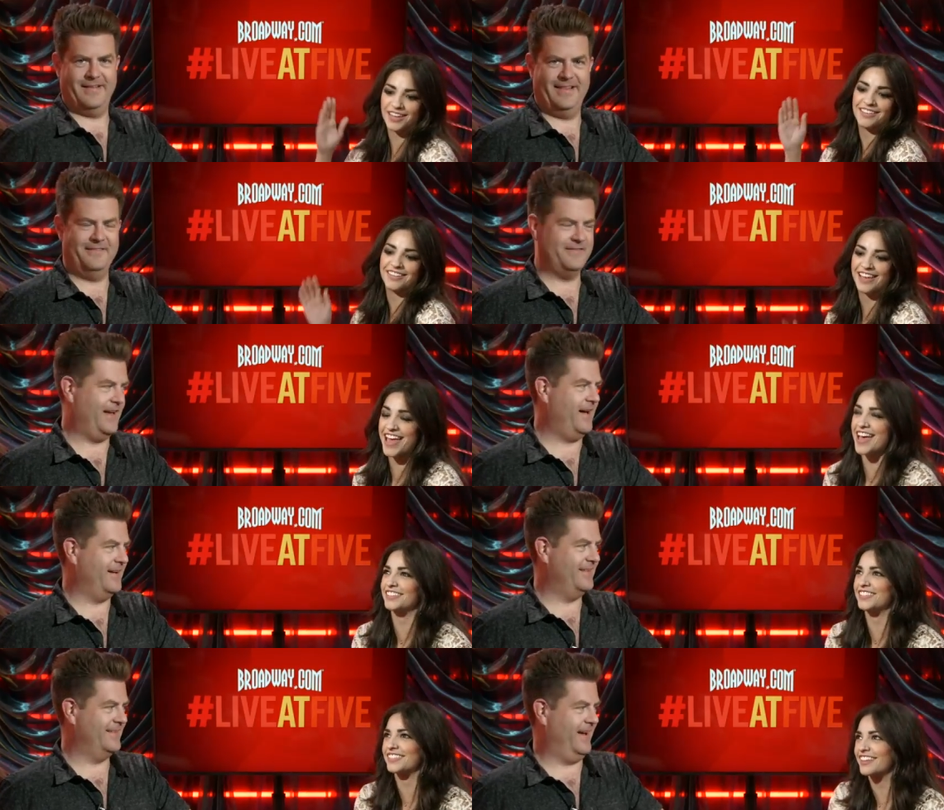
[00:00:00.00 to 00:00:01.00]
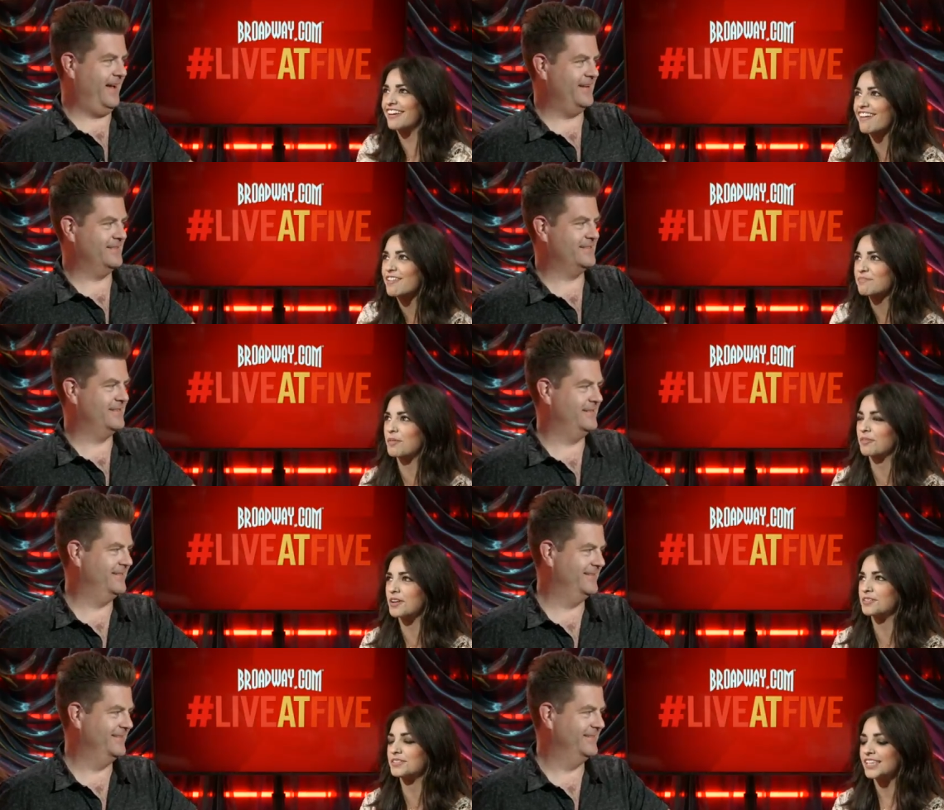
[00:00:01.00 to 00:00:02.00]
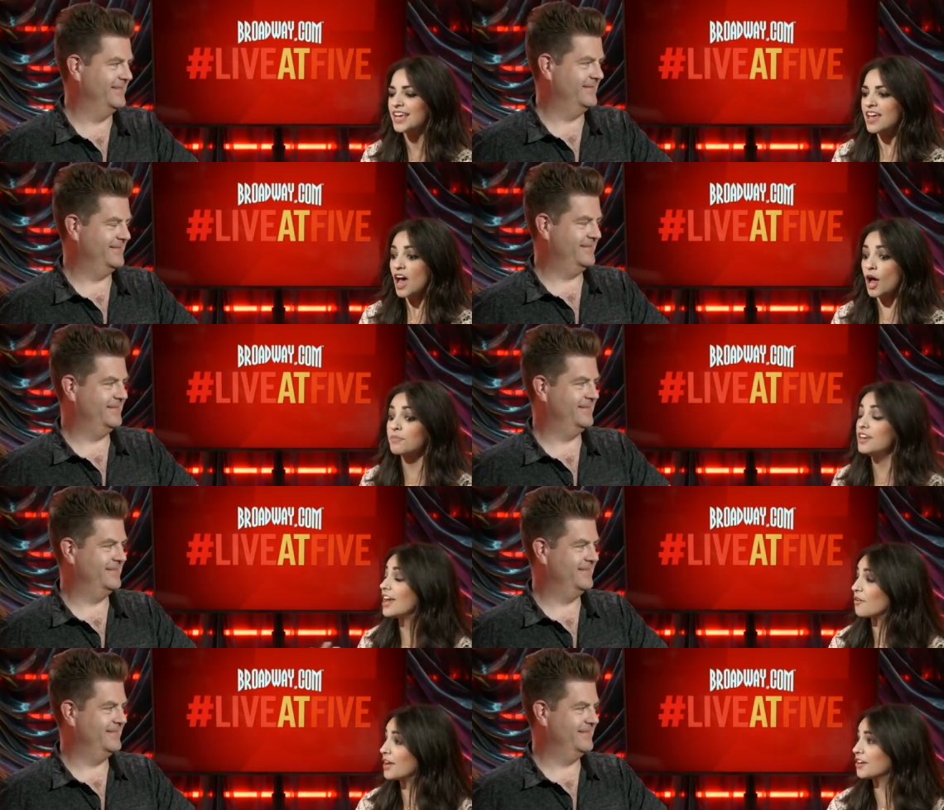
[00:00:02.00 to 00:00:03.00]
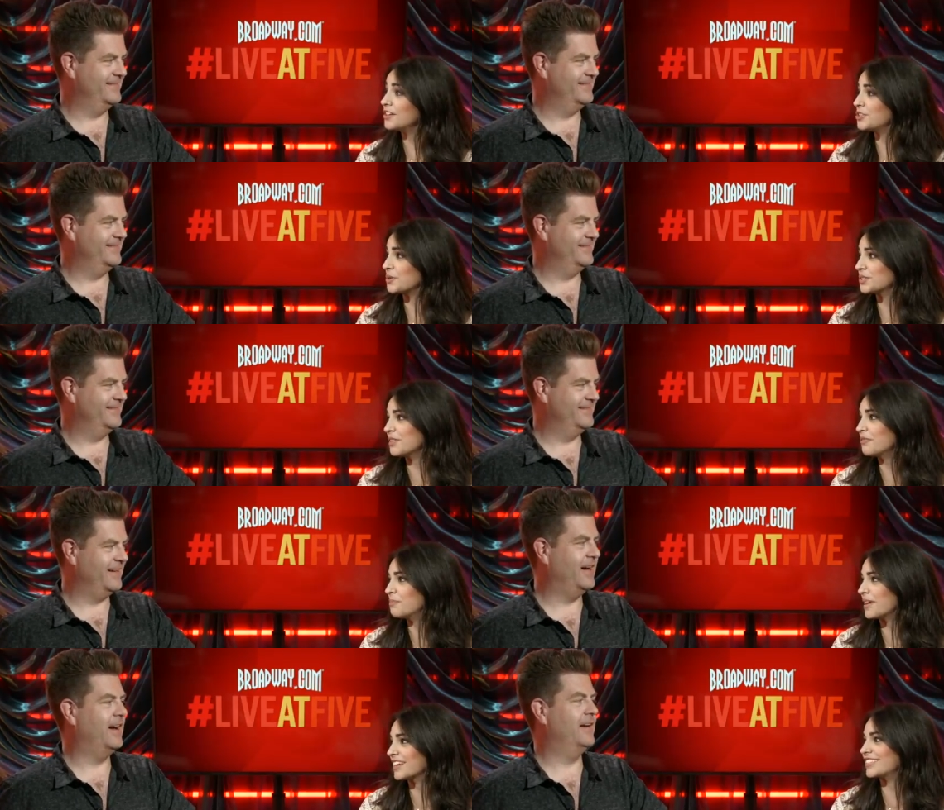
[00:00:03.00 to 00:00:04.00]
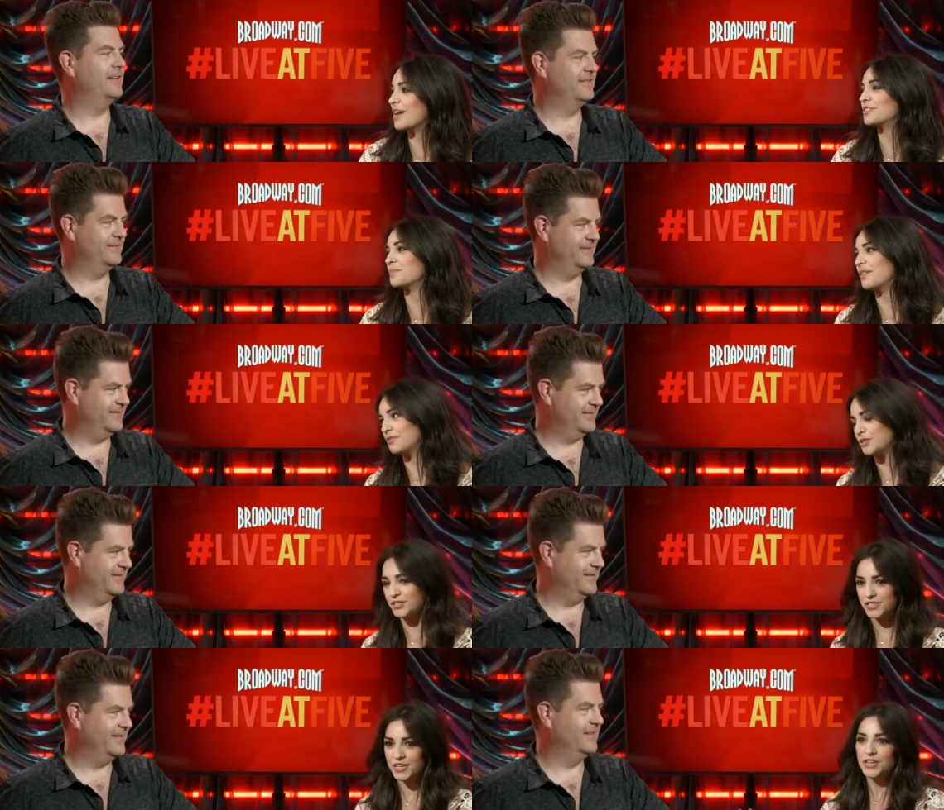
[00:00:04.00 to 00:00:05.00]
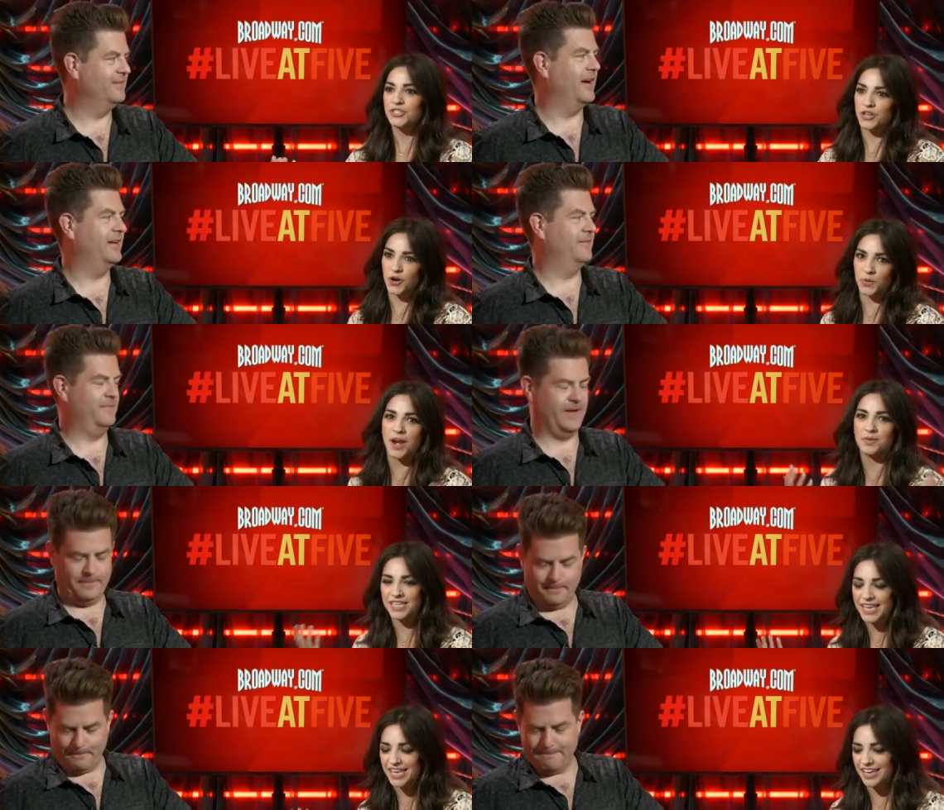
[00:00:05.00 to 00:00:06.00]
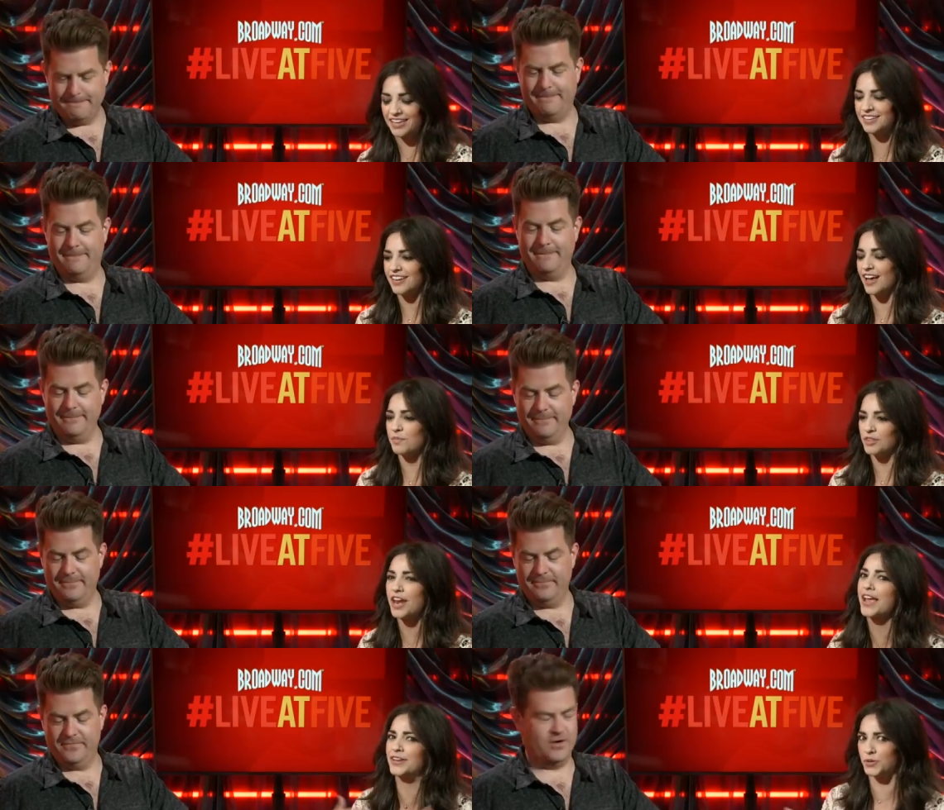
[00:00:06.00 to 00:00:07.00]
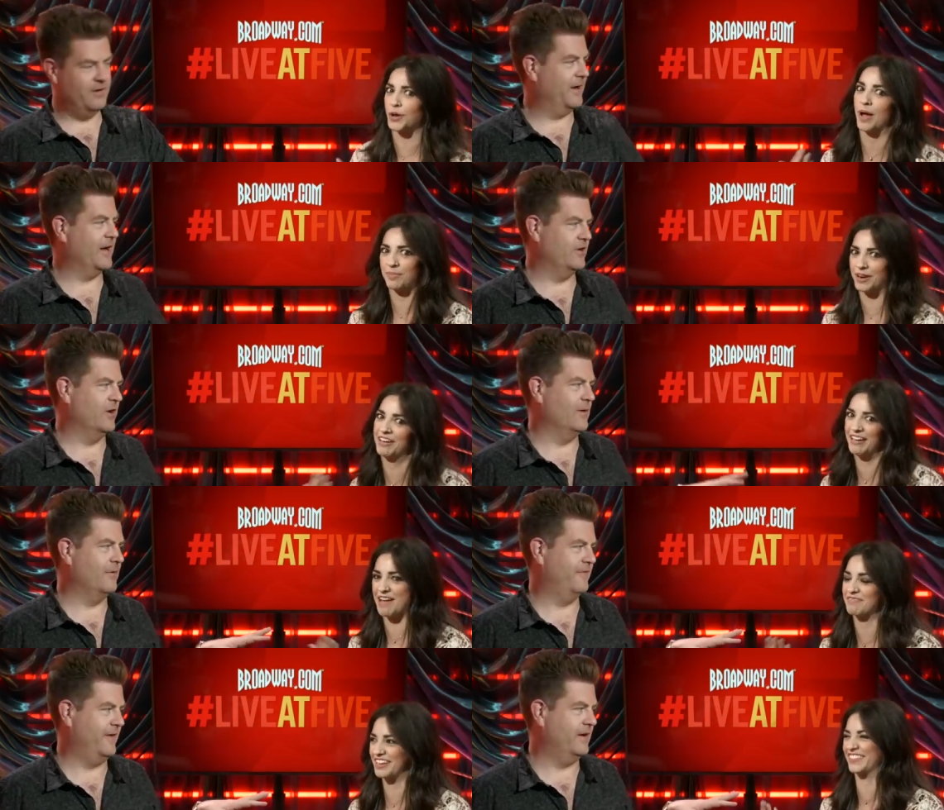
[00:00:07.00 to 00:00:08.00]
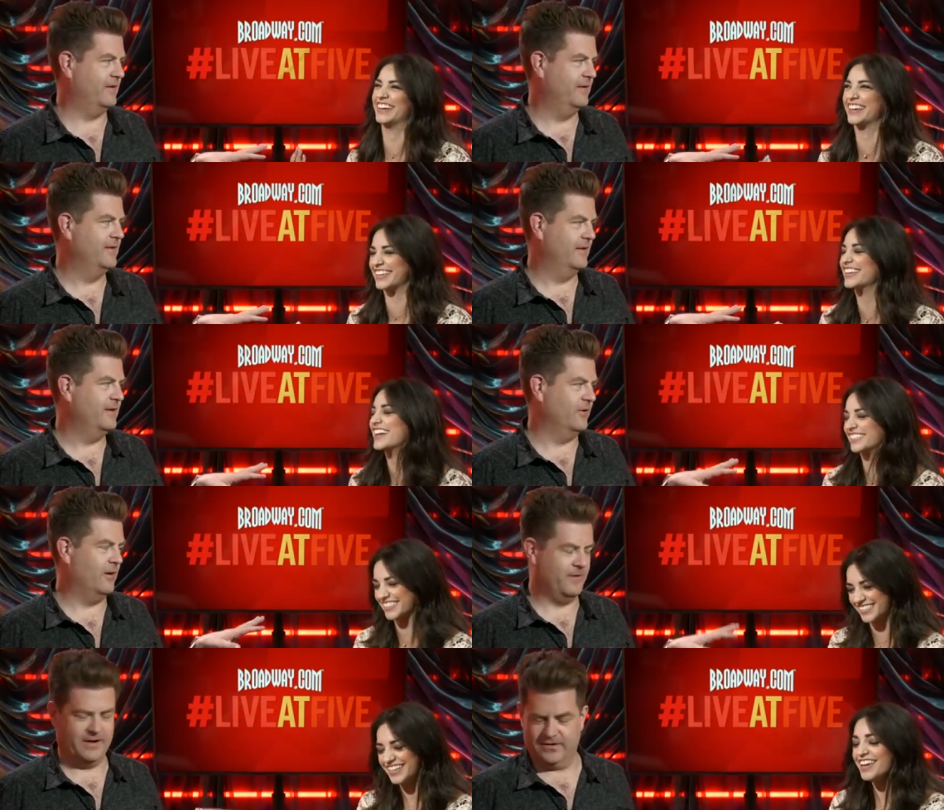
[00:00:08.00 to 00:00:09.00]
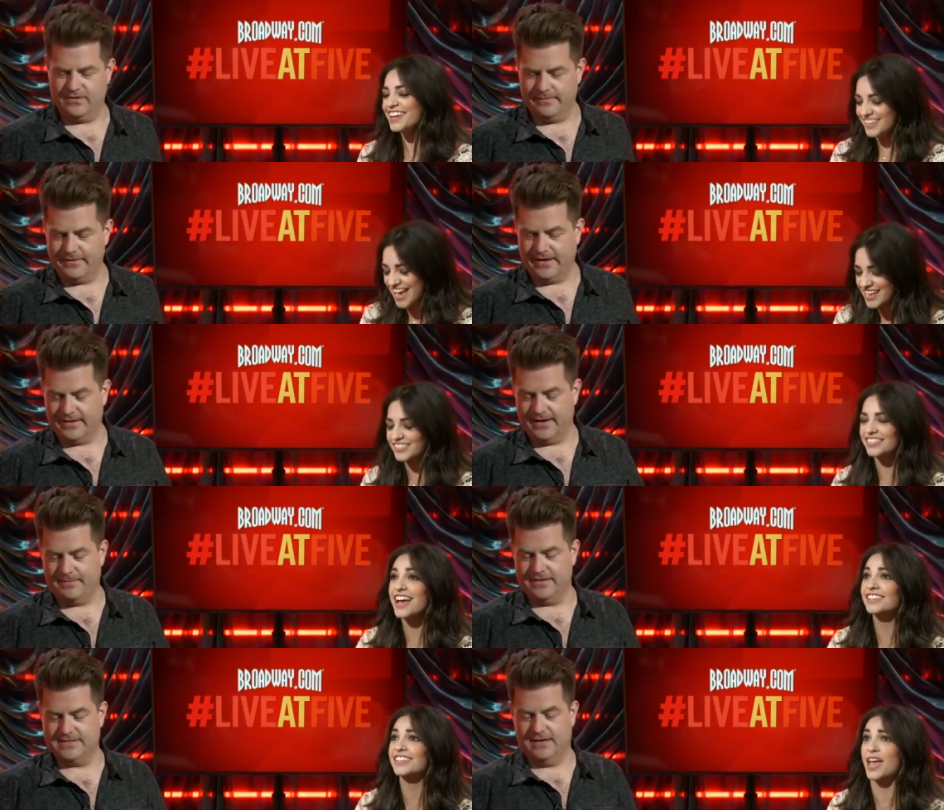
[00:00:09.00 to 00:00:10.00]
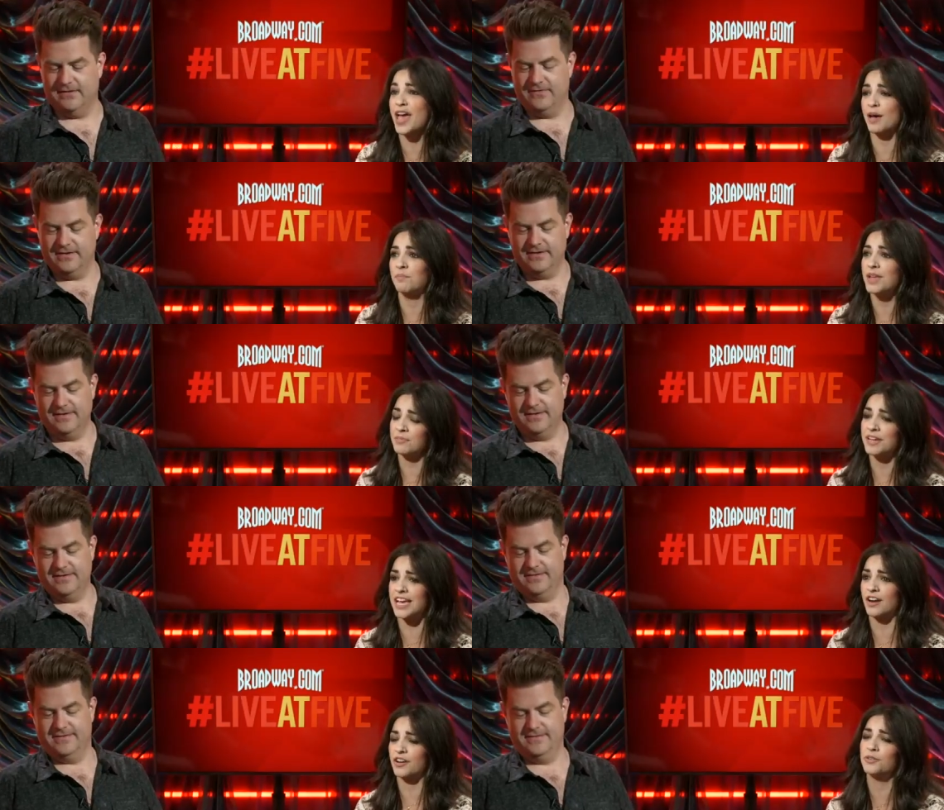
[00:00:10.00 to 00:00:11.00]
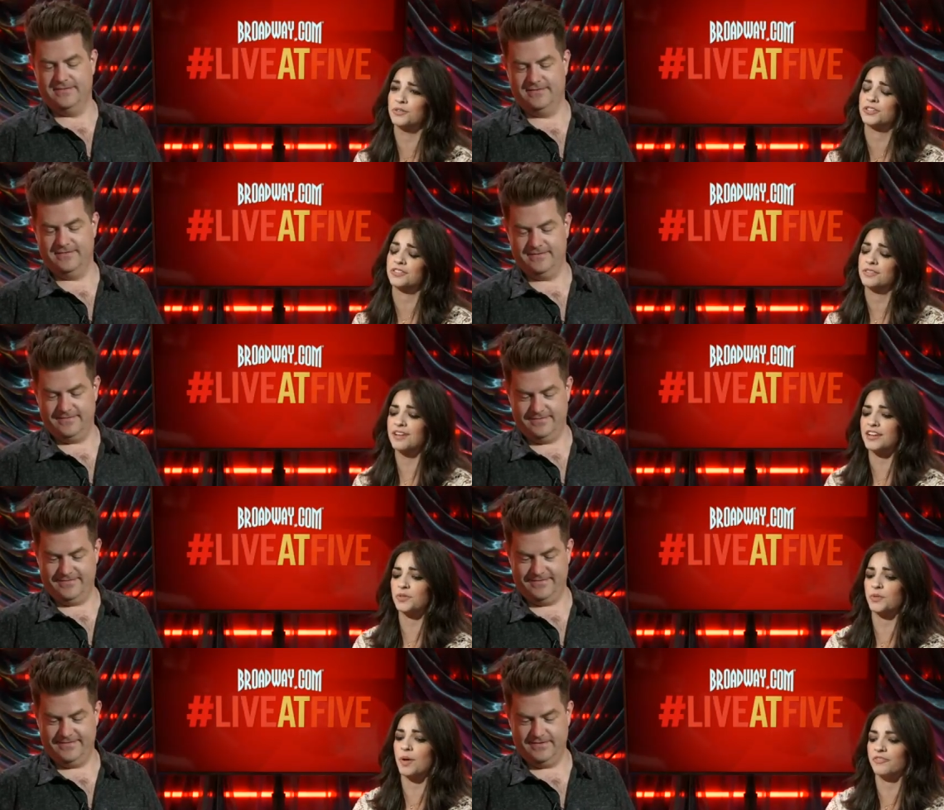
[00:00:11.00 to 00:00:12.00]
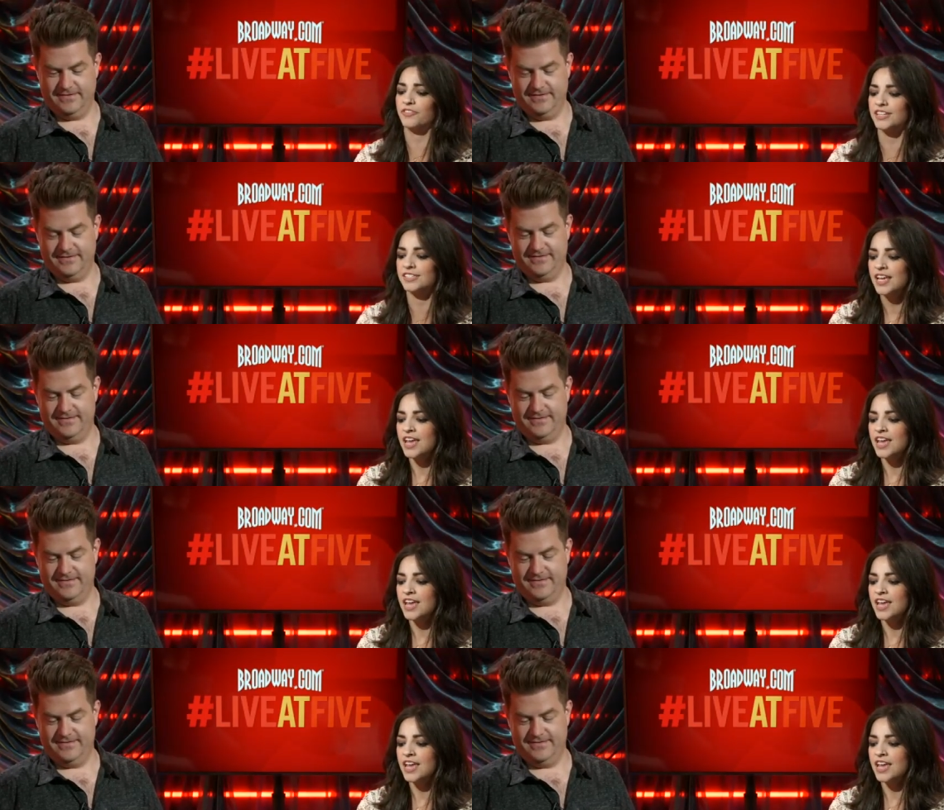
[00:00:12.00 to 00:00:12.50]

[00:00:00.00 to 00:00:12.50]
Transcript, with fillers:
Speaker 1: love yes. that. Ah, yes. Mama Rose. Um, the narrator in Joseph, uh-huh. because uh -huh. that was my first right. show when yep. I was a kid. Mm -hmm. um, a lot of Andrew Lloyd Webber. Webber yes. You are a big Andrew Webber Yes, like, like yes, I am. Me and my dad are huge Andrew Lloyd Webber fans.